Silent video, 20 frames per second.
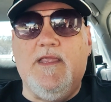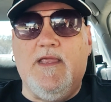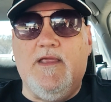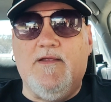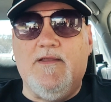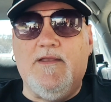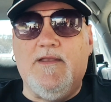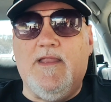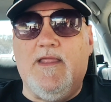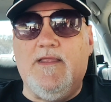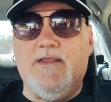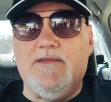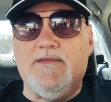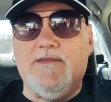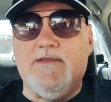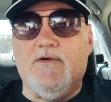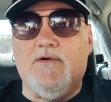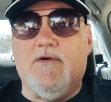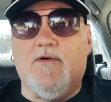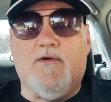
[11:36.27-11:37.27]

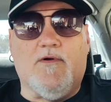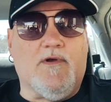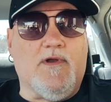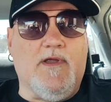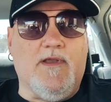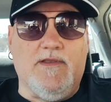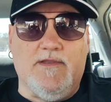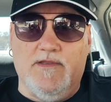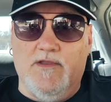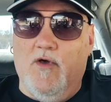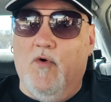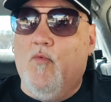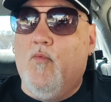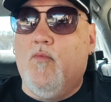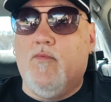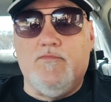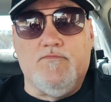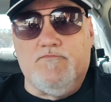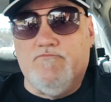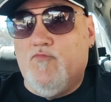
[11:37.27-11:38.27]
in a
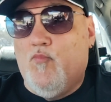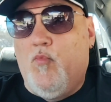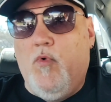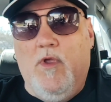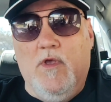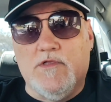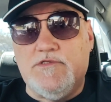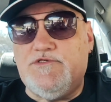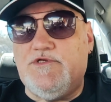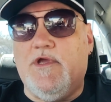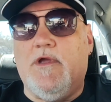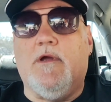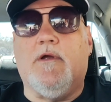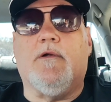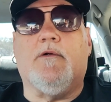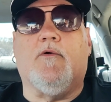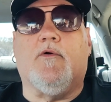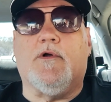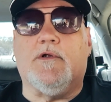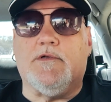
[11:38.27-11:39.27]

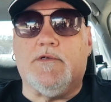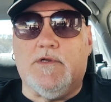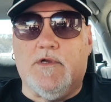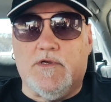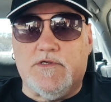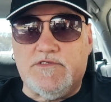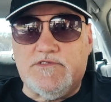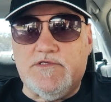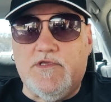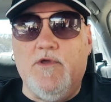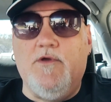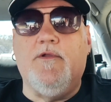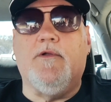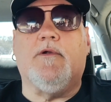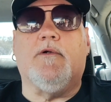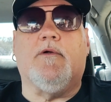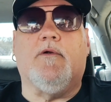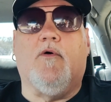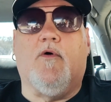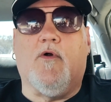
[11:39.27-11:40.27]
wheelchair or
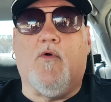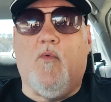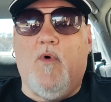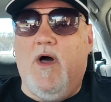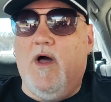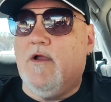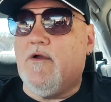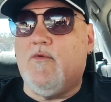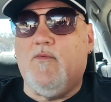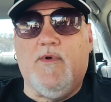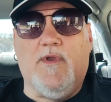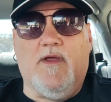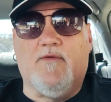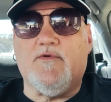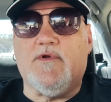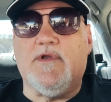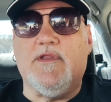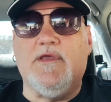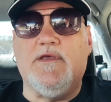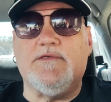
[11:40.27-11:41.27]
scooter or walker,
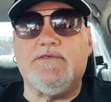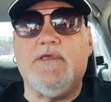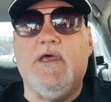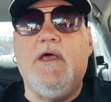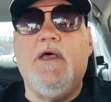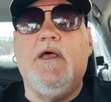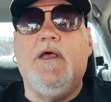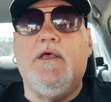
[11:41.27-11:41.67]
whatever it is.